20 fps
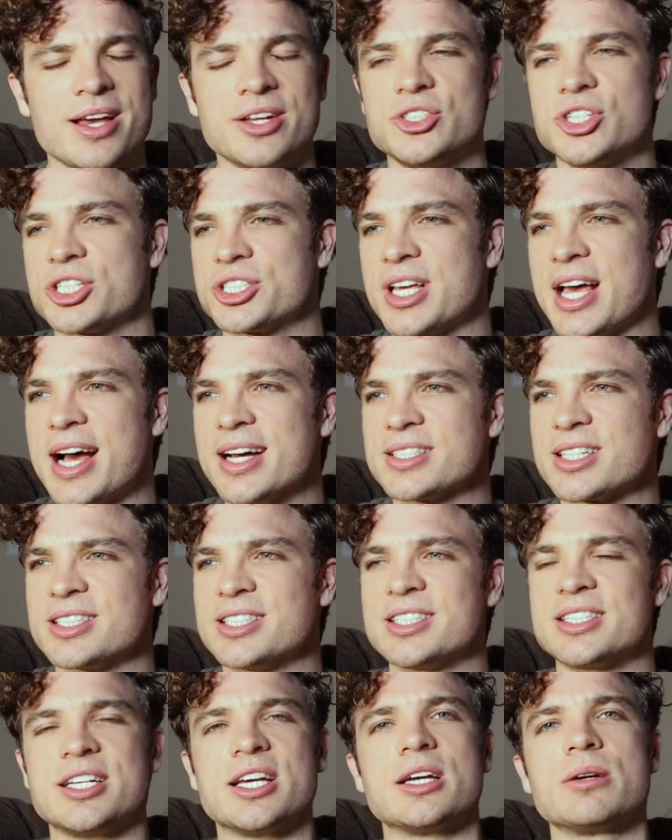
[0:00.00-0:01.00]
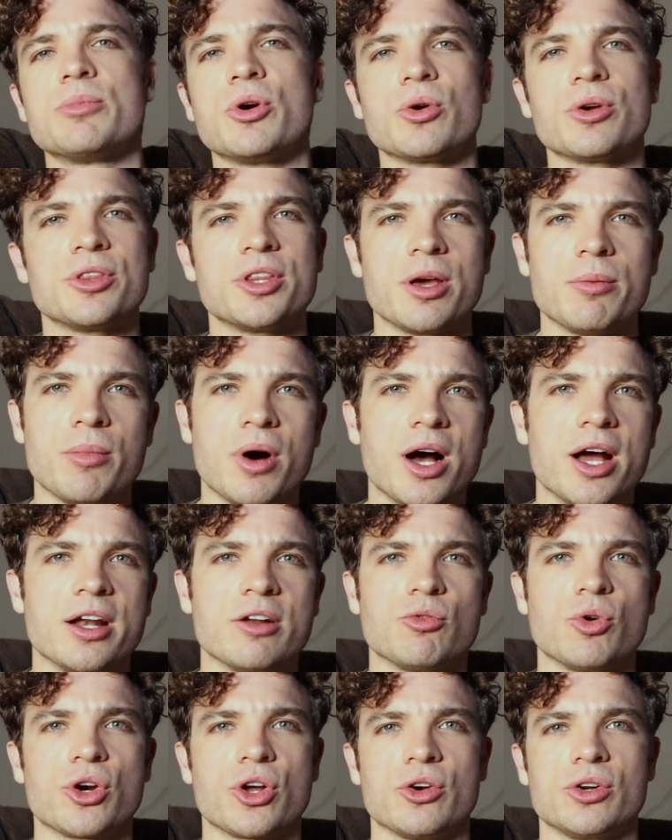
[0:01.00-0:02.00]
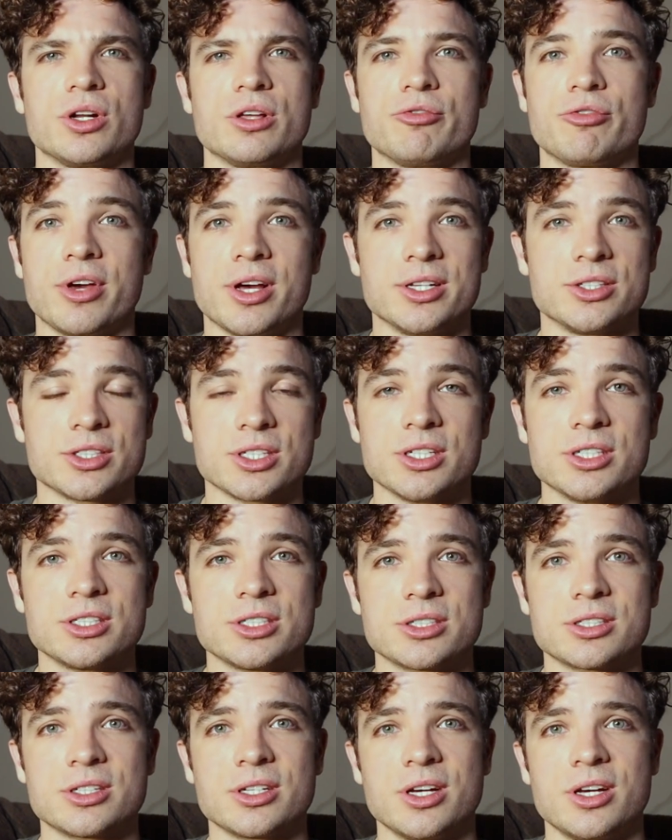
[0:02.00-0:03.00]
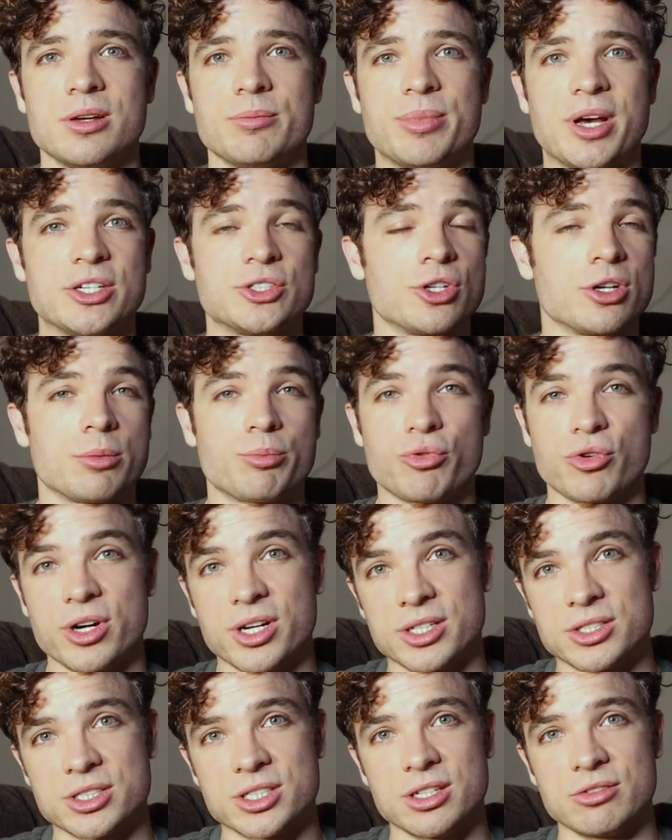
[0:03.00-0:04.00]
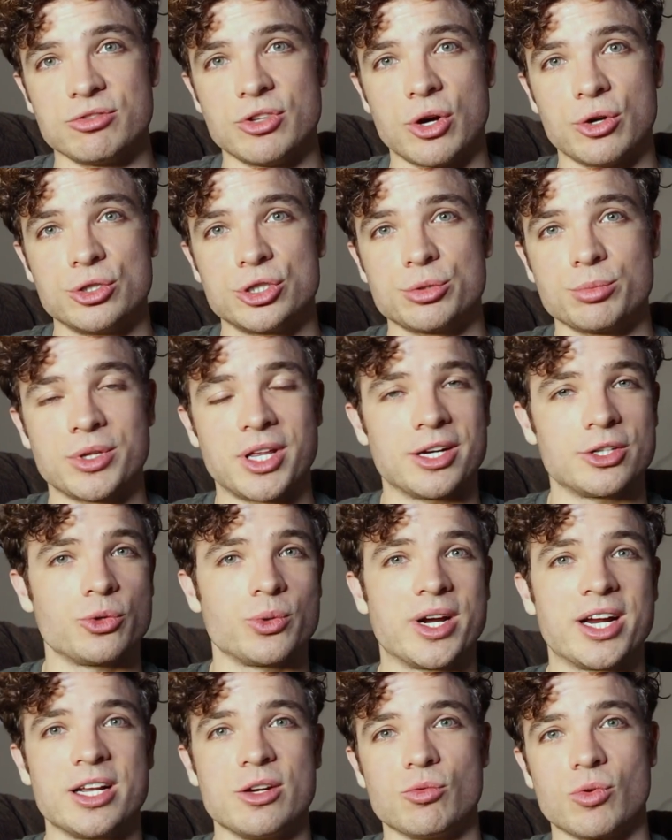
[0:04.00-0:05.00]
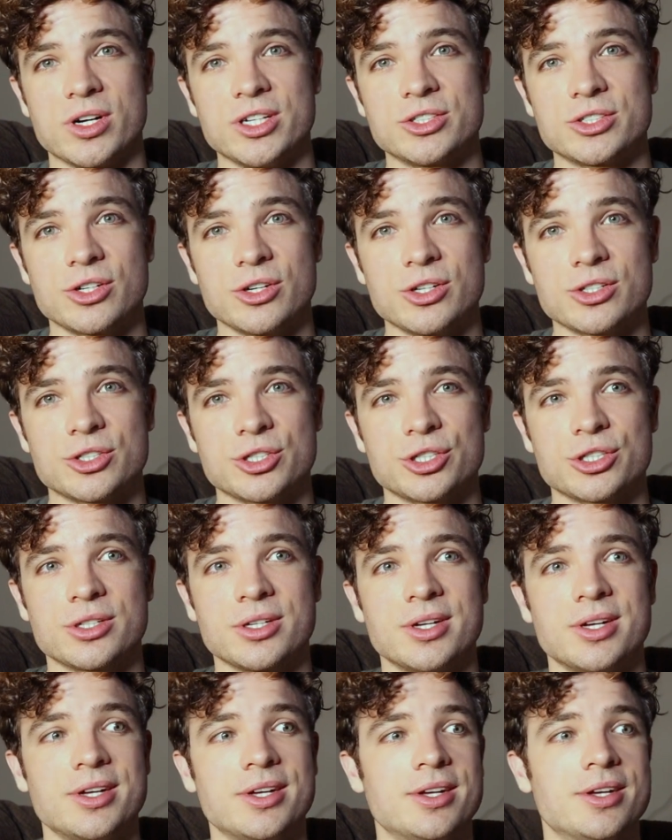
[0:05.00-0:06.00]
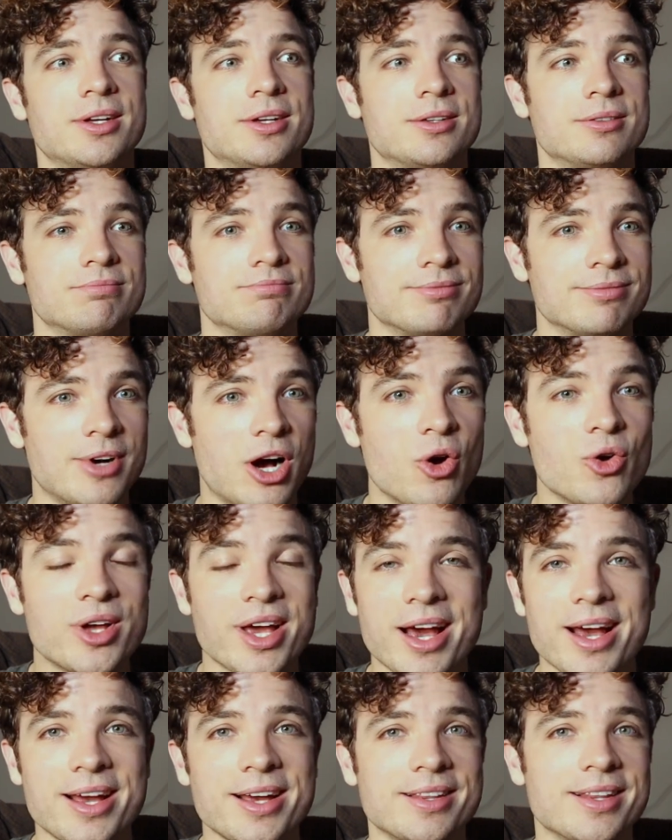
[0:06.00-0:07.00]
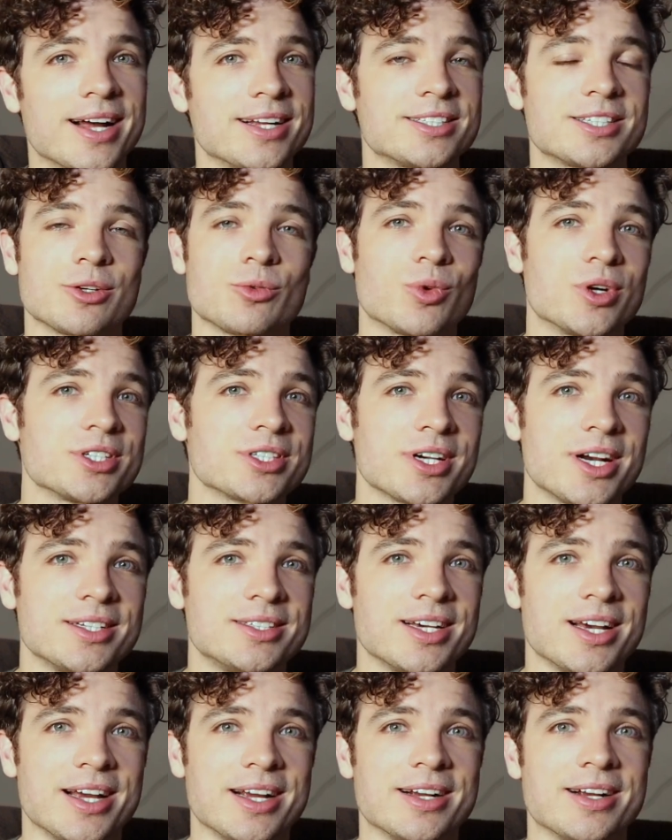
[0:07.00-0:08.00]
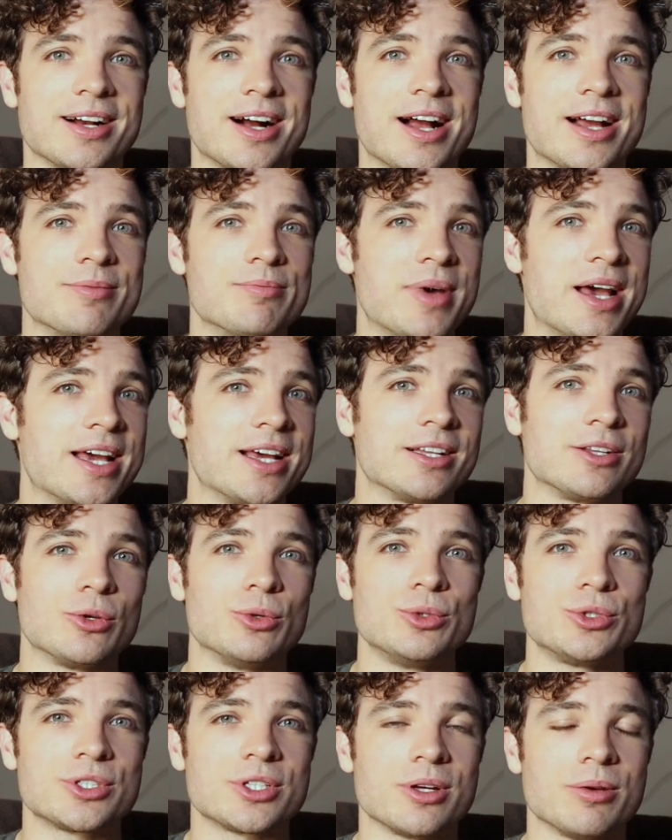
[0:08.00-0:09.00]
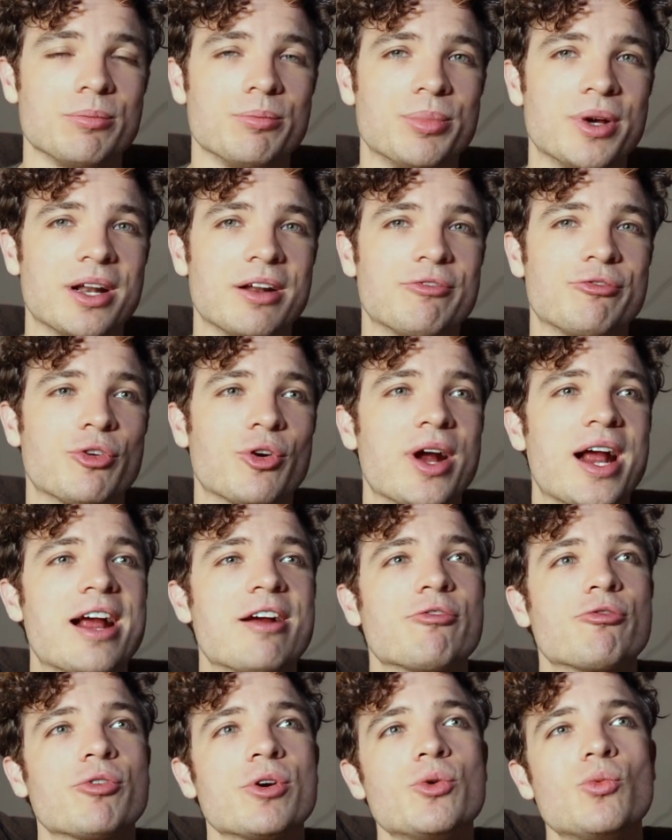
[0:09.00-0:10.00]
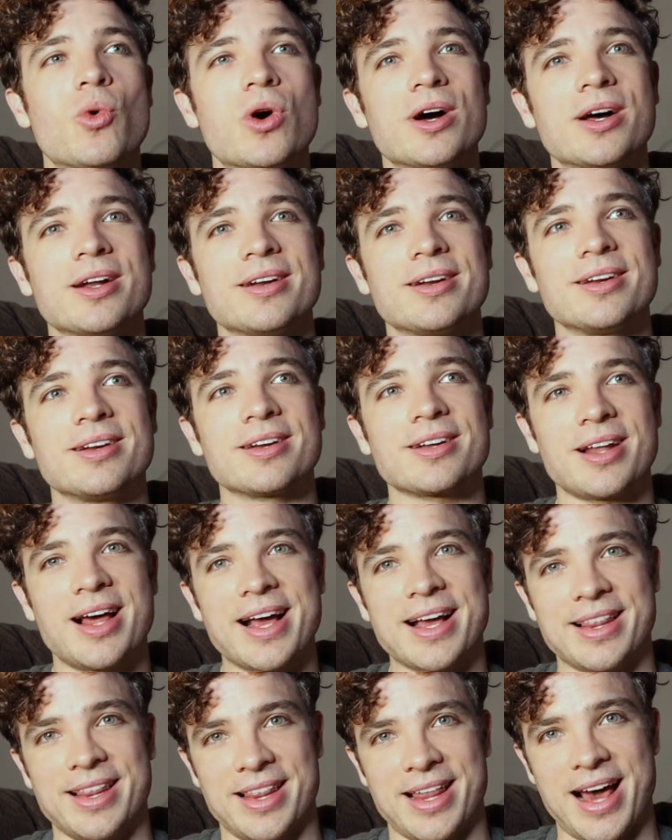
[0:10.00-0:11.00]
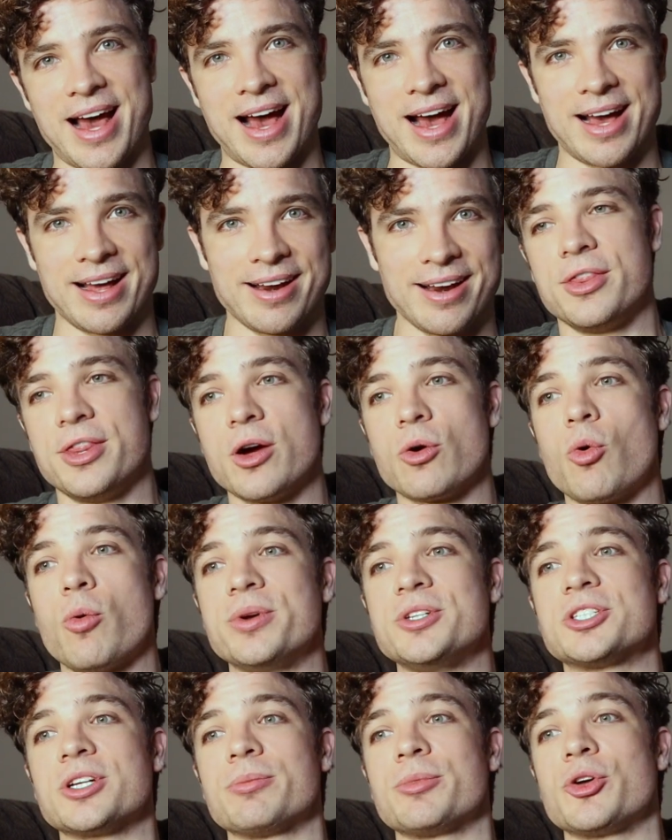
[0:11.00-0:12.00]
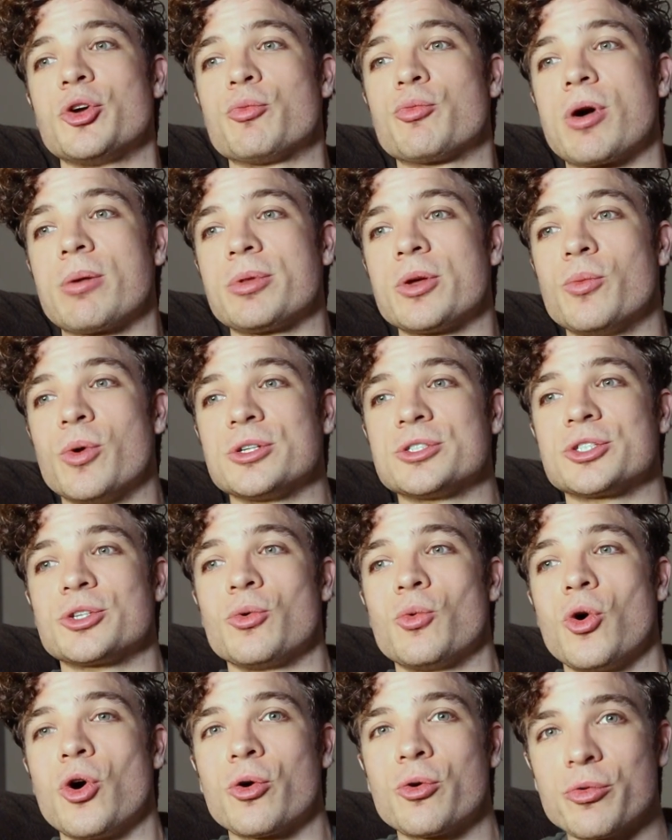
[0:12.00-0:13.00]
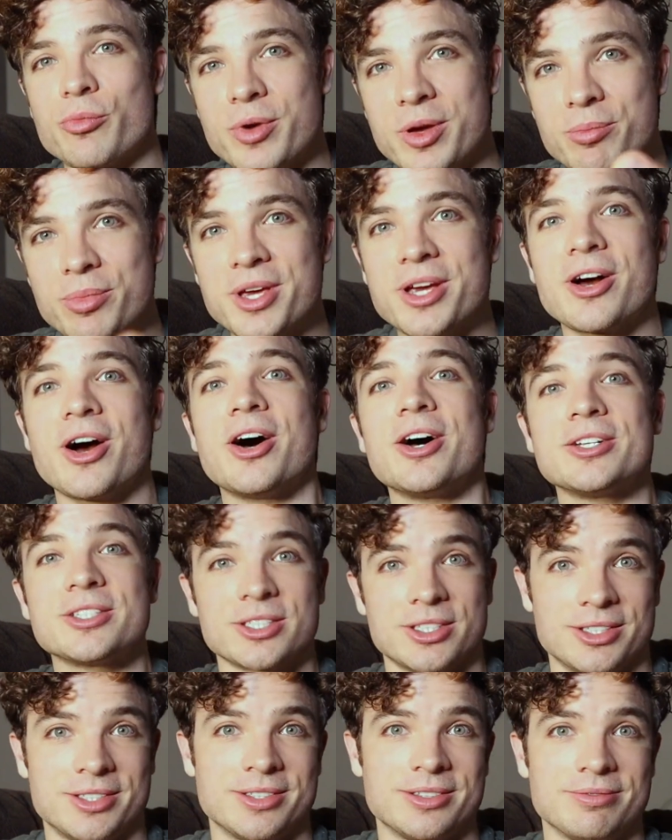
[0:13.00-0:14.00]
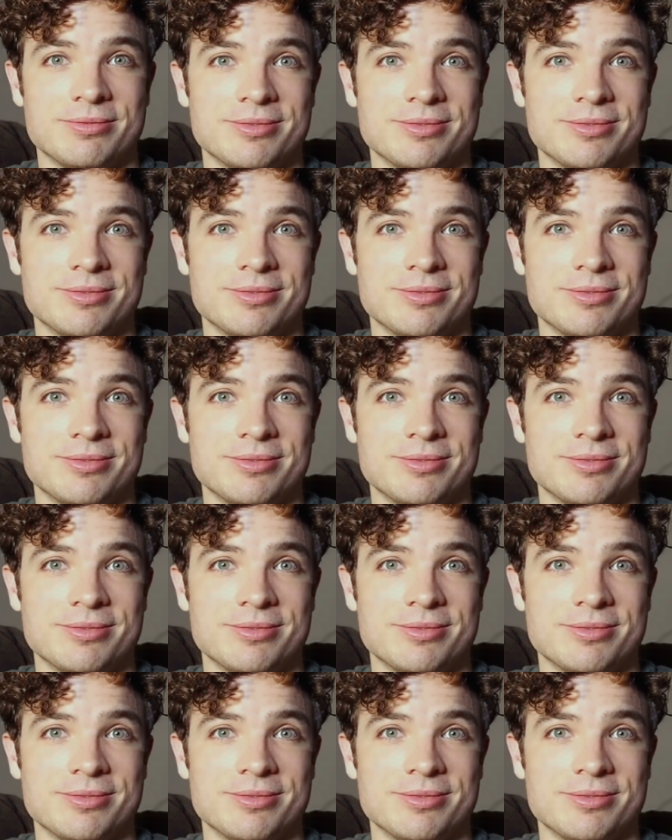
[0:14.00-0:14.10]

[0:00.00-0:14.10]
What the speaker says: just has a stigma in their mind of what OnlyFans is, based on a preconceived notion without doing any research, okay, that's the risk I take. I may lose them. But for everyone like that, there will be somebody who probably wants to work with me because